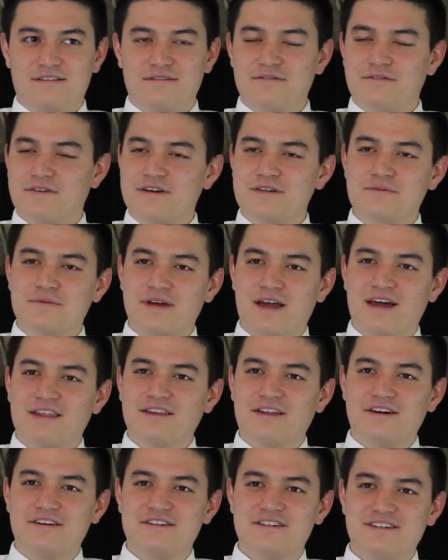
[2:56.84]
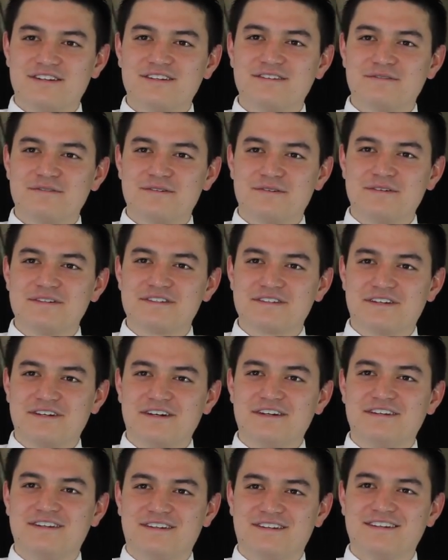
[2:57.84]
first we had lunch, which was
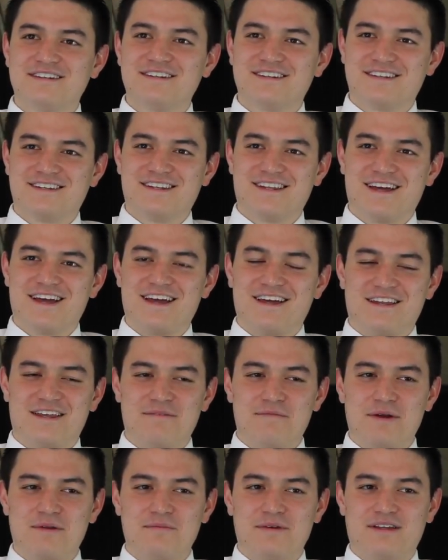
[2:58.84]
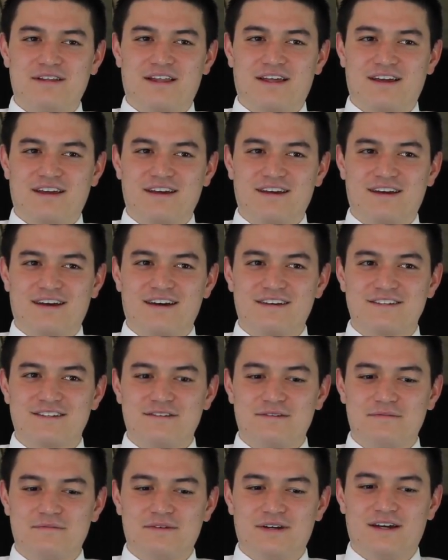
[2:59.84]
good, and he made me like a
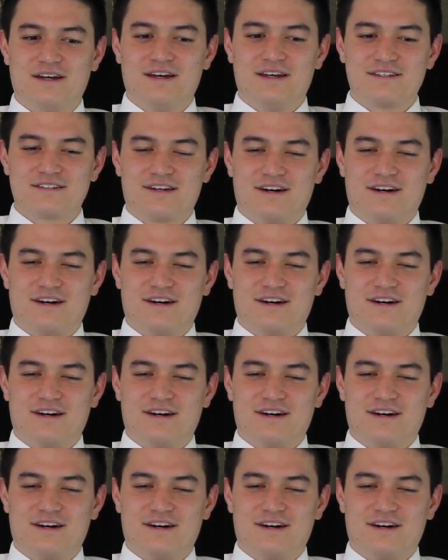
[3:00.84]
custom, it's